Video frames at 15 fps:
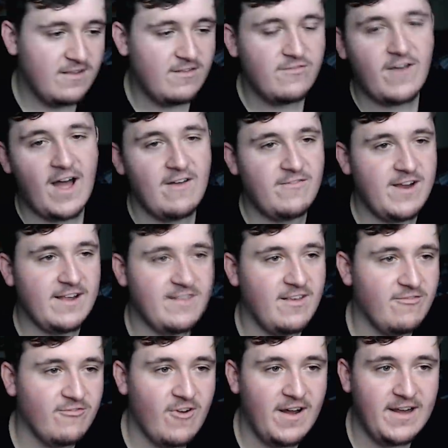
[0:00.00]
It's, it's Five
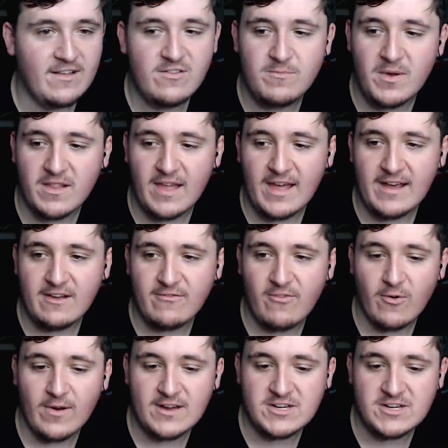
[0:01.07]
Nights at Freddy's, but like